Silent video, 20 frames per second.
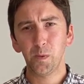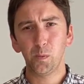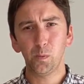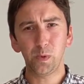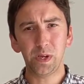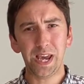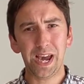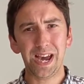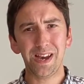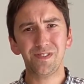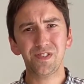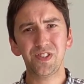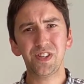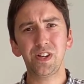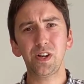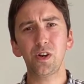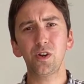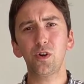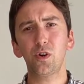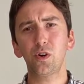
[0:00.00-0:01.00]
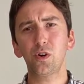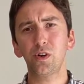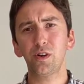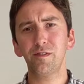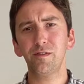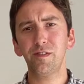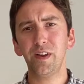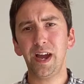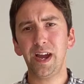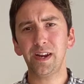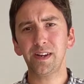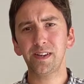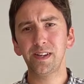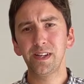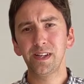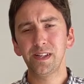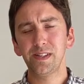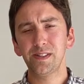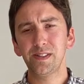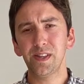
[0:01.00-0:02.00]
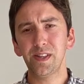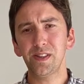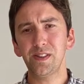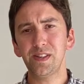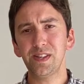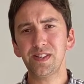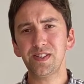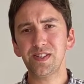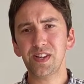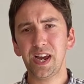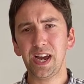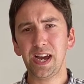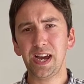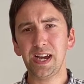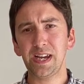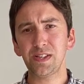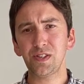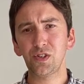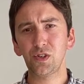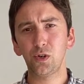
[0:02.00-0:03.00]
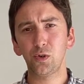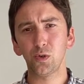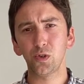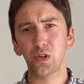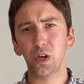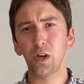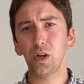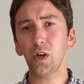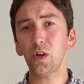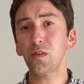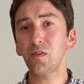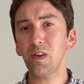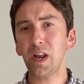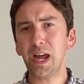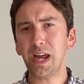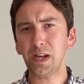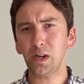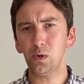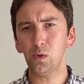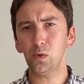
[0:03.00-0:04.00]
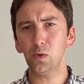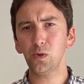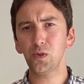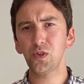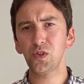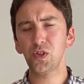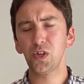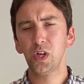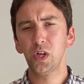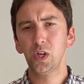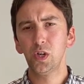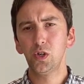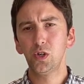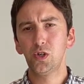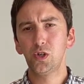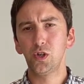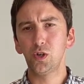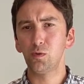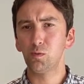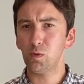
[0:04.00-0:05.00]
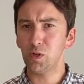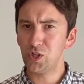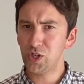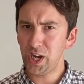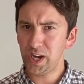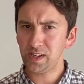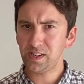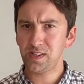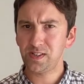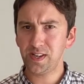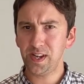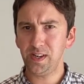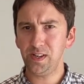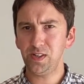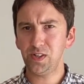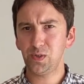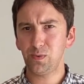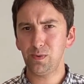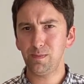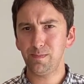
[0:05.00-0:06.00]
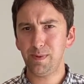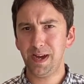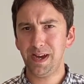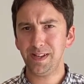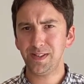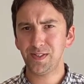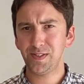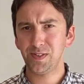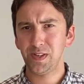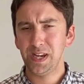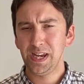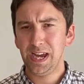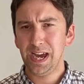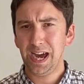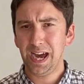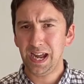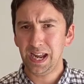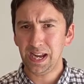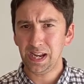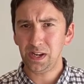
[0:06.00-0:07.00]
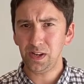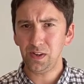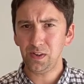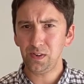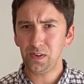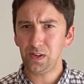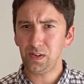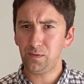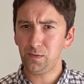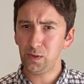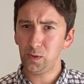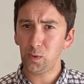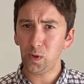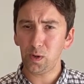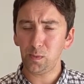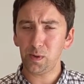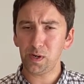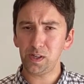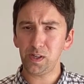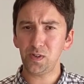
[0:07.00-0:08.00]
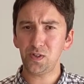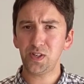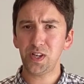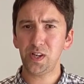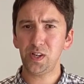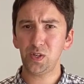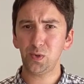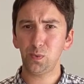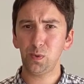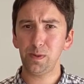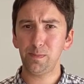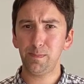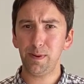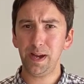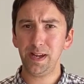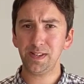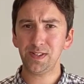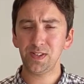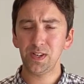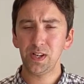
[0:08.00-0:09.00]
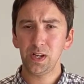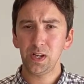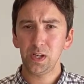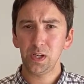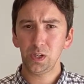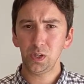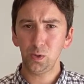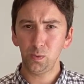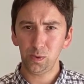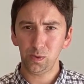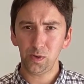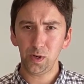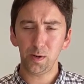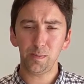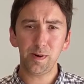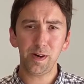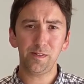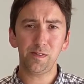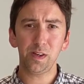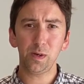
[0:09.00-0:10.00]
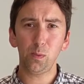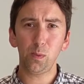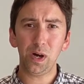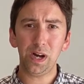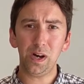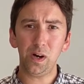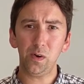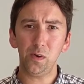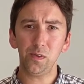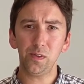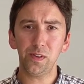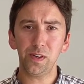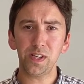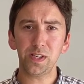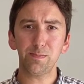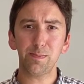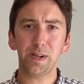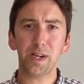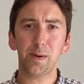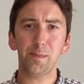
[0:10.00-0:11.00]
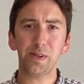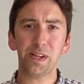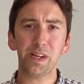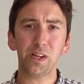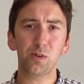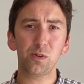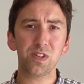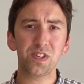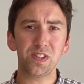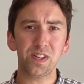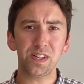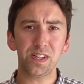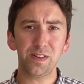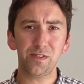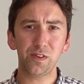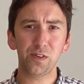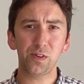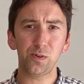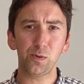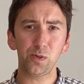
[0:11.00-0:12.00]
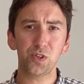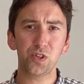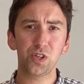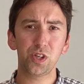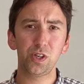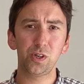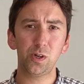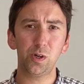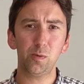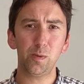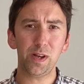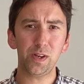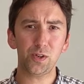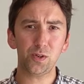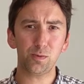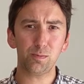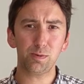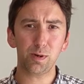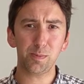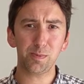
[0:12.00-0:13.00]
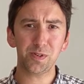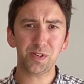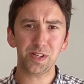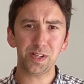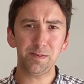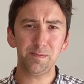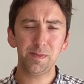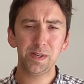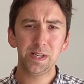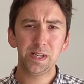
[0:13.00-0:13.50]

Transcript: We have seen a knock-on effect that this has caused a lot of landlords to reject tenants with pets. And if you are one of those tenants with pets, you will know perfectly well that it's becoming increasingly difficult to secure a rental property.